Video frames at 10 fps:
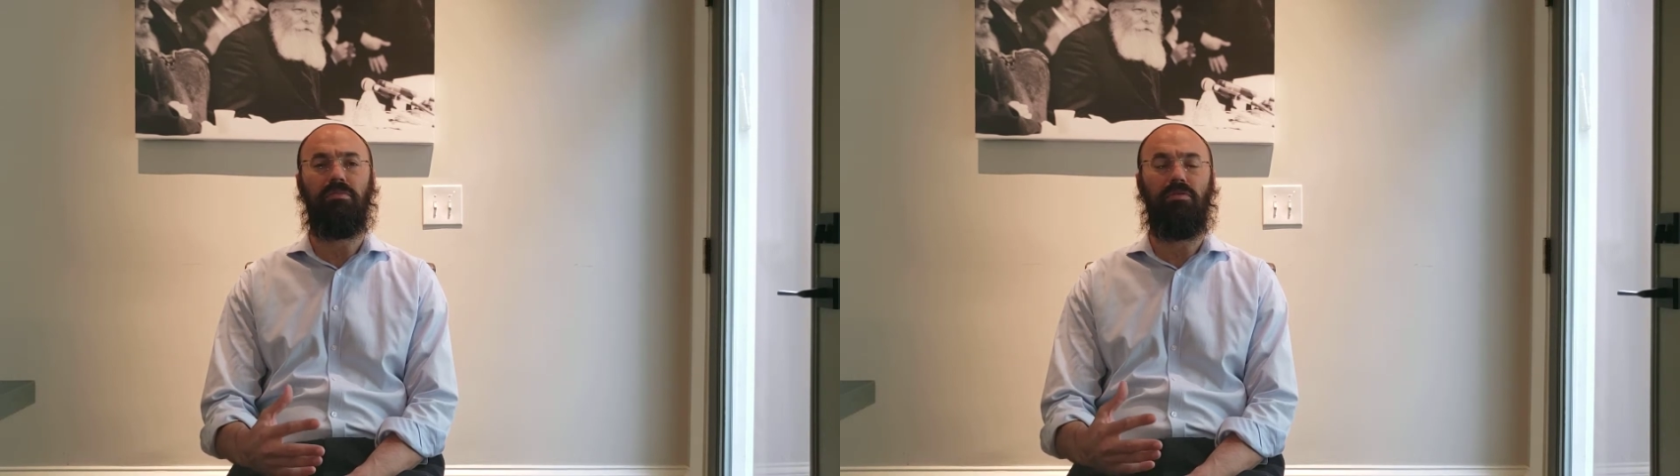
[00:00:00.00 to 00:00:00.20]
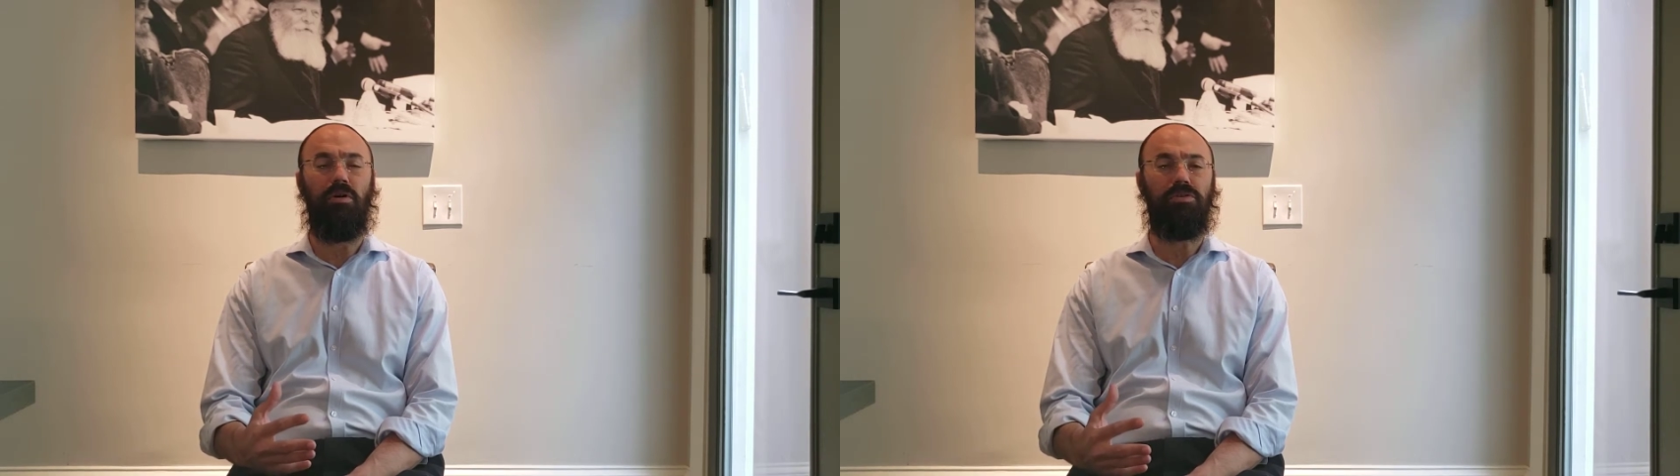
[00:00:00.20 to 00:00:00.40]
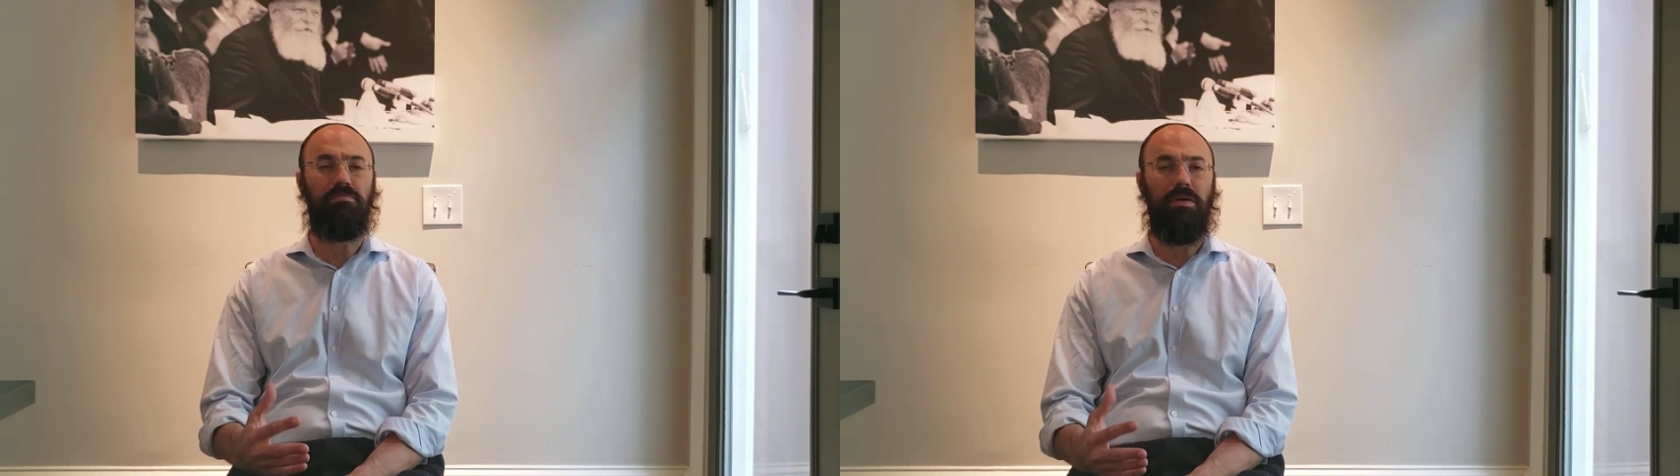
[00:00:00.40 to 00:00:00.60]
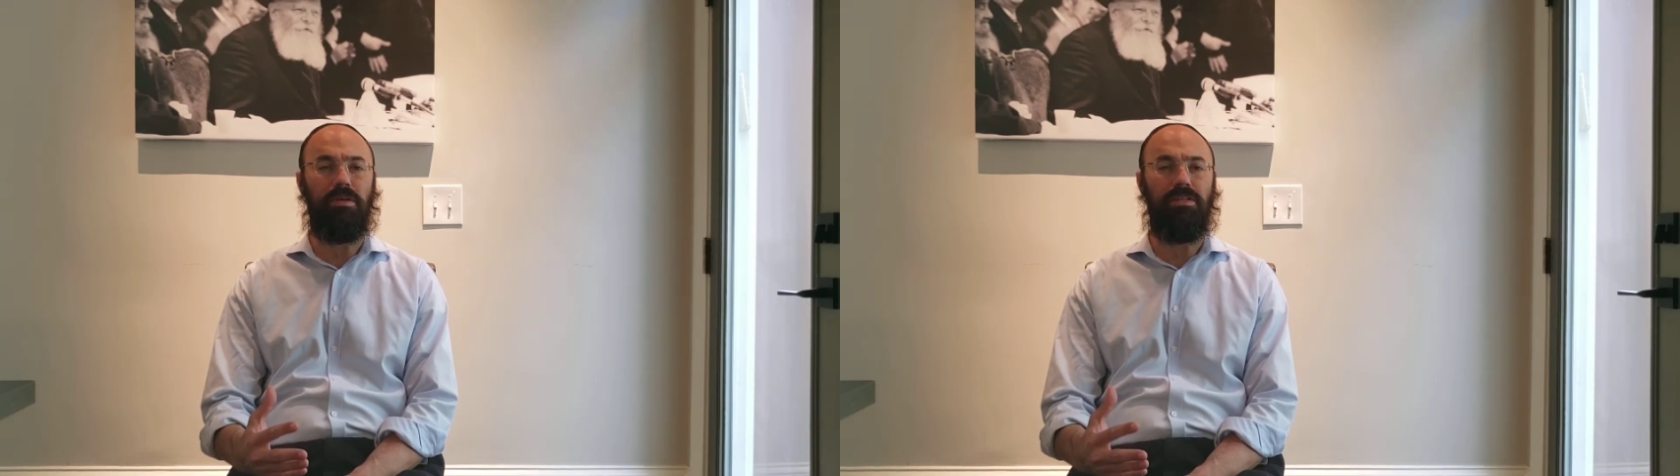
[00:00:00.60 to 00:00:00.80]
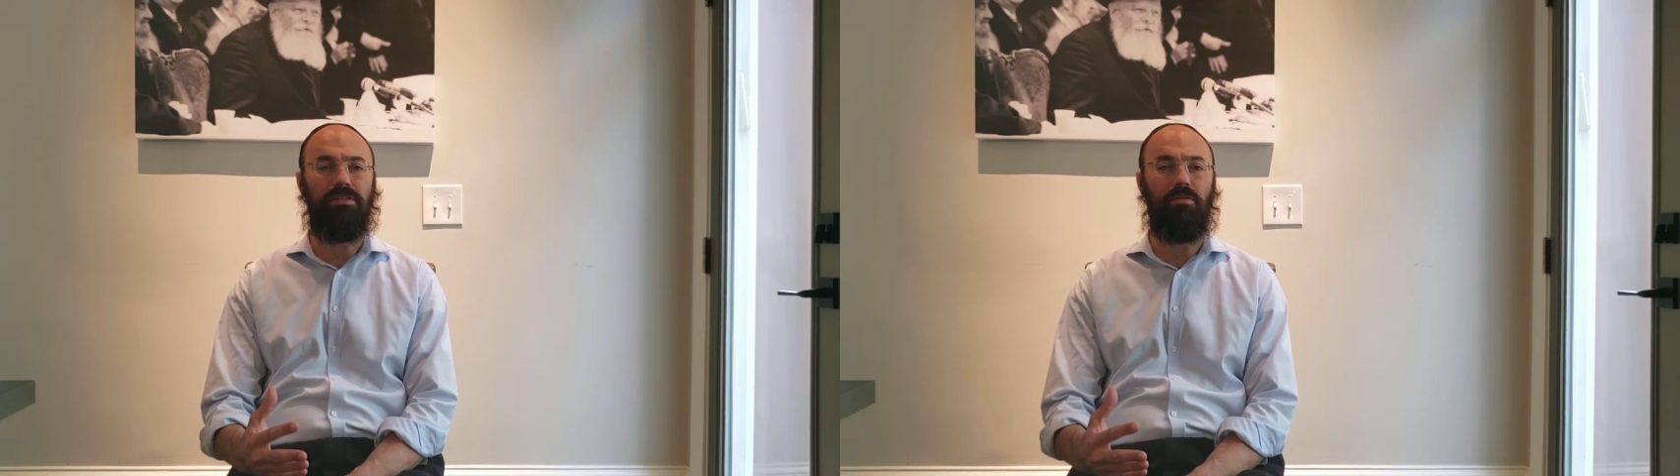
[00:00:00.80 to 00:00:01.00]
morose
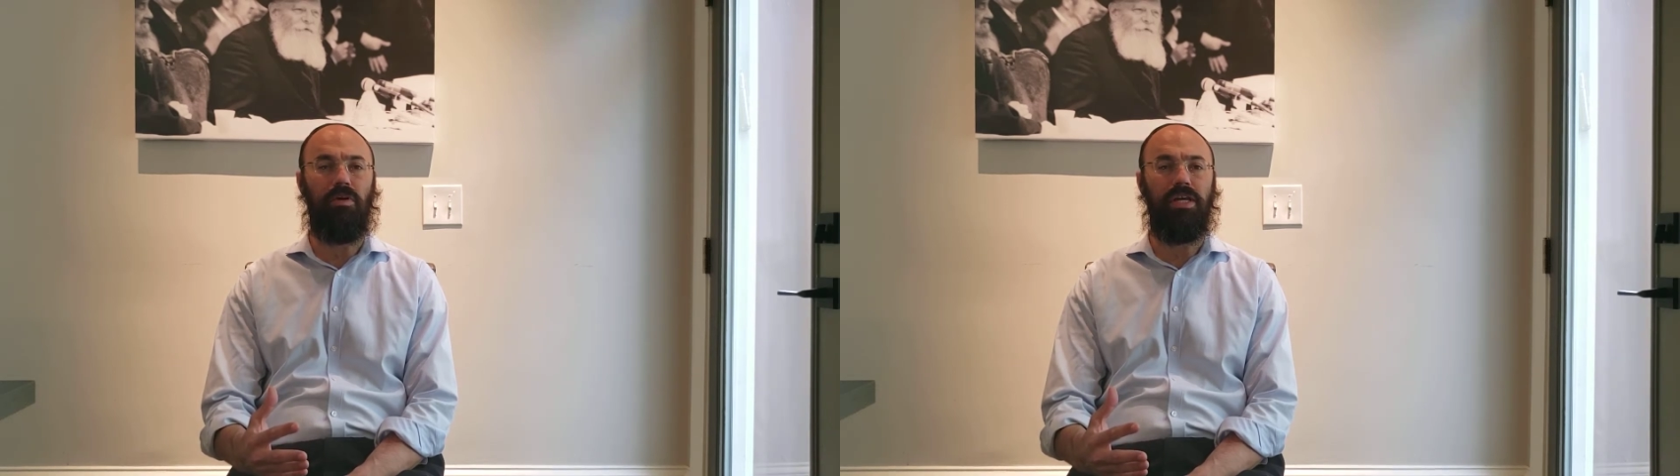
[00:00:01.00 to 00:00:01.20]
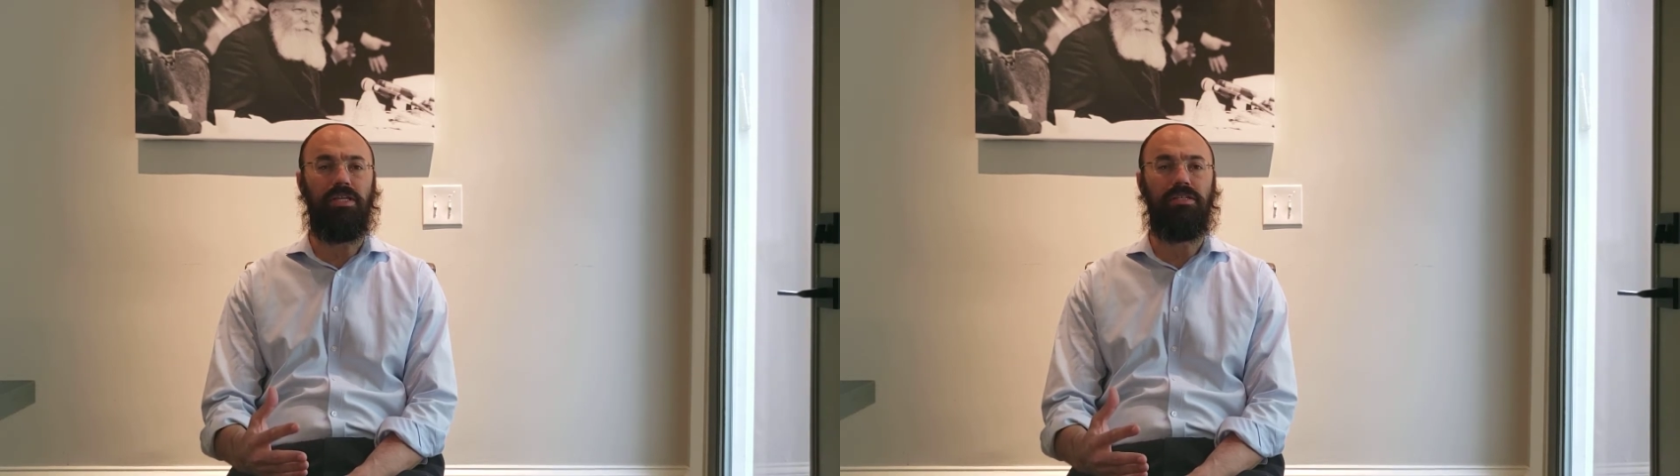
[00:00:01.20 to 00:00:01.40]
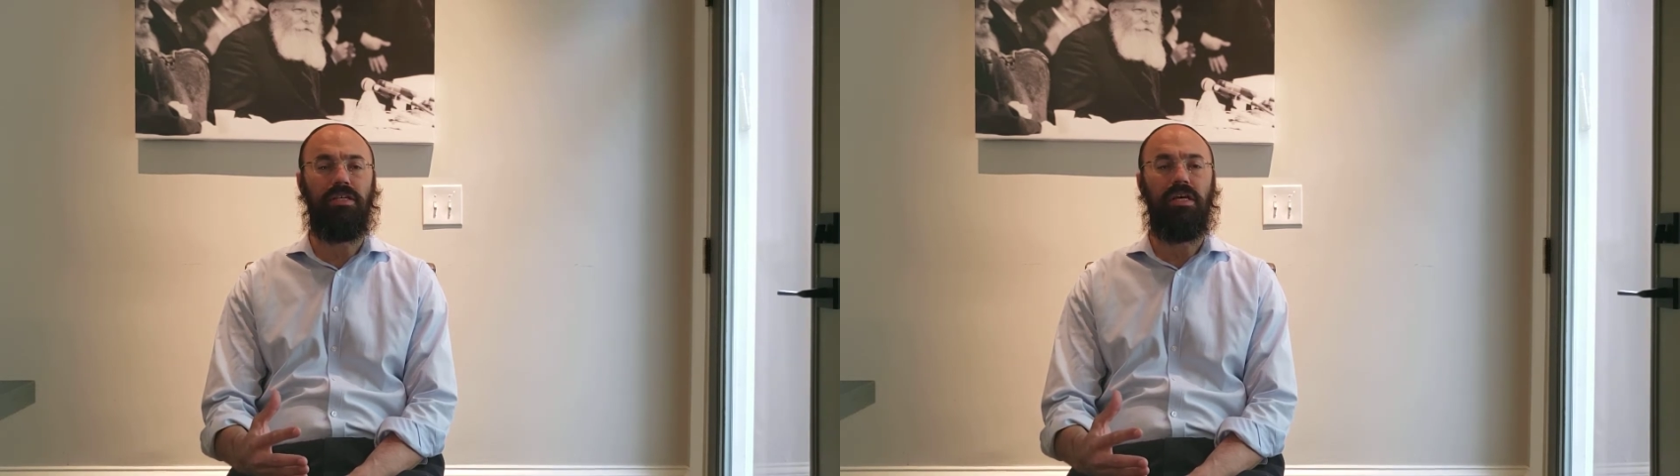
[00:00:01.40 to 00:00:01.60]
maybe in some ways.